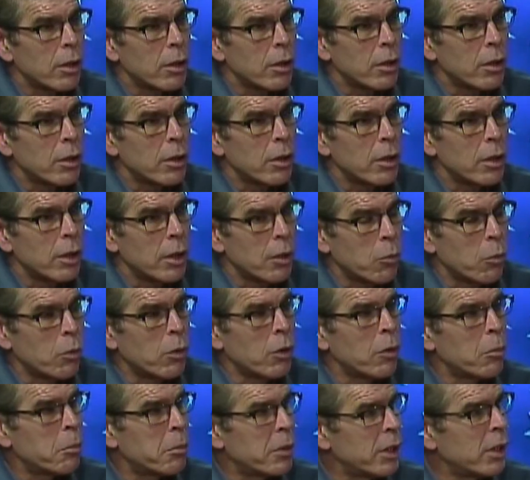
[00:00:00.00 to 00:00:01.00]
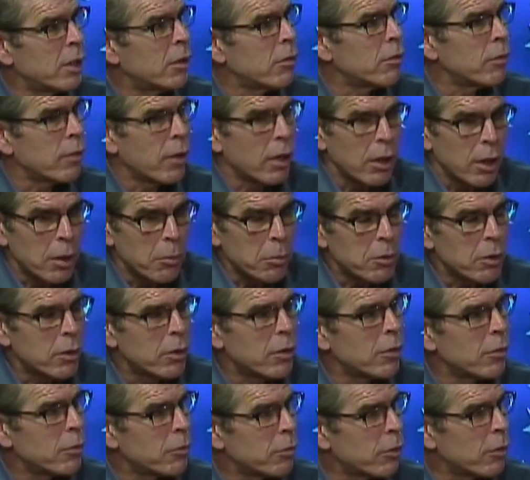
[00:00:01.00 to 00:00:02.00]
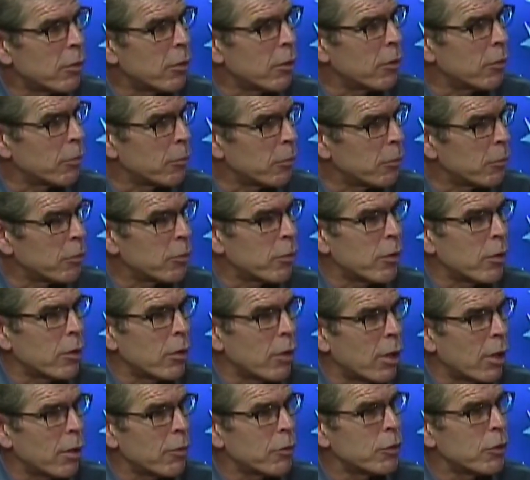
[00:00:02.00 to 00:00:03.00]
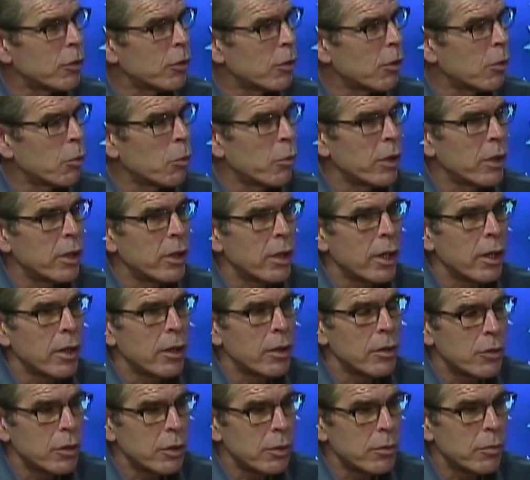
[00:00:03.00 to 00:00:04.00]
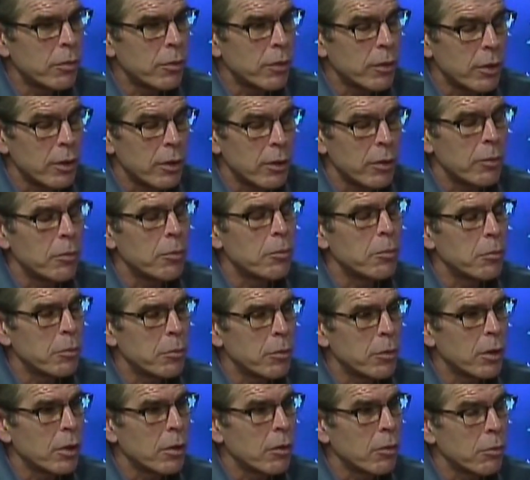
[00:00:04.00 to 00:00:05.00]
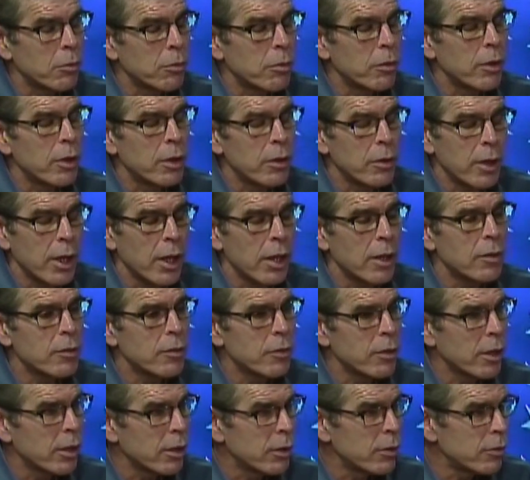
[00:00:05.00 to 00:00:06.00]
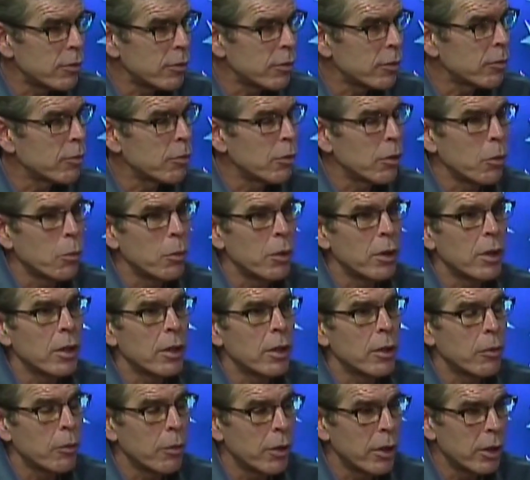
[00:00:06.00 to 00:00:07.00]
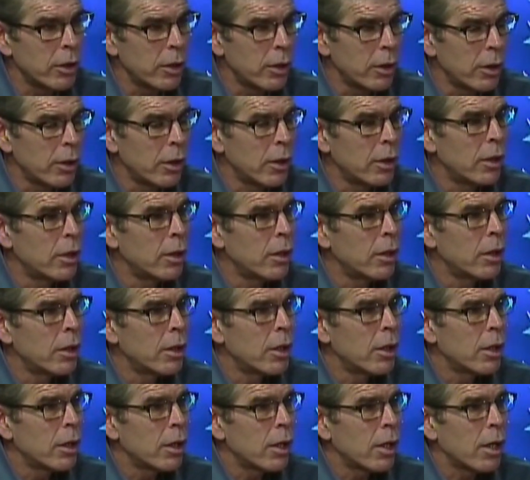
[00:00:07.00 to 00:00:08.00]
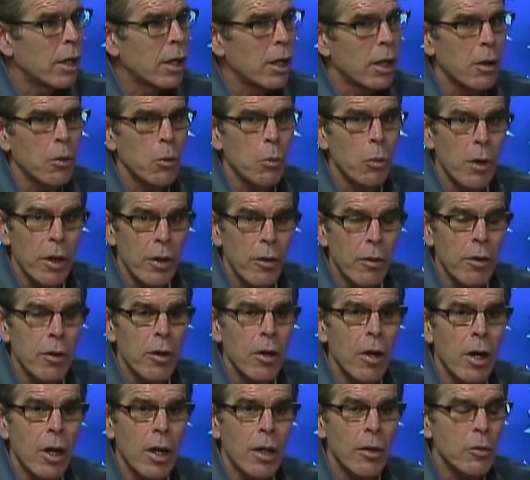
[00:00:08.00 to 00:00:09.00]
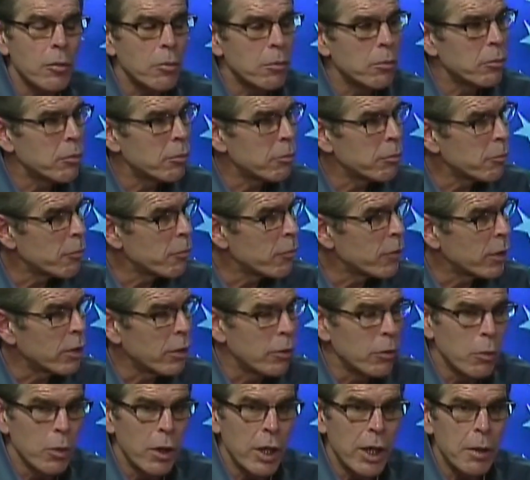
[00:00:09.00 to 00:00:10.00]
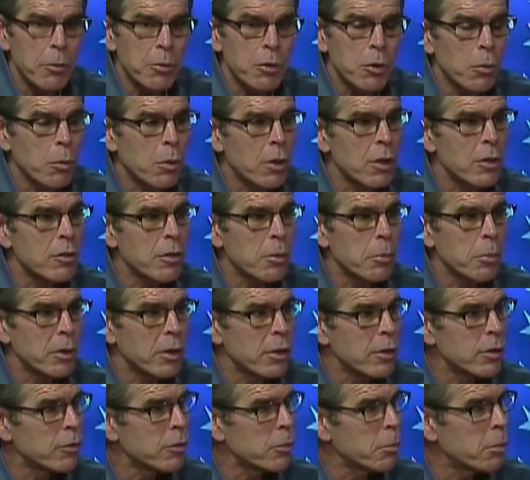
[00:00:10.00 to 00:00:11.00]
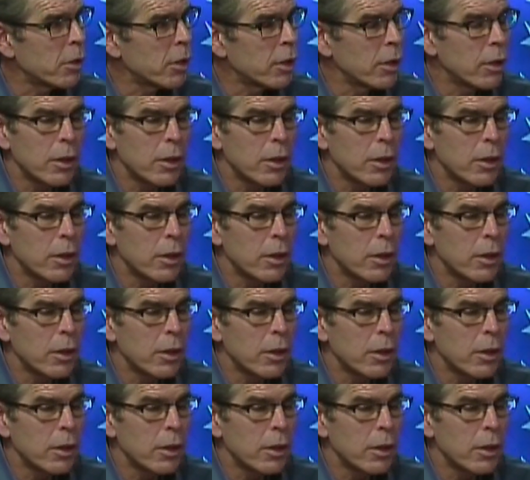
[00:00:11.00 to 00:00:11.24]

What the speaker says: it will be developed for offshore wind energy for the United States New England grid. Whether or not New Hampshire wants to participate,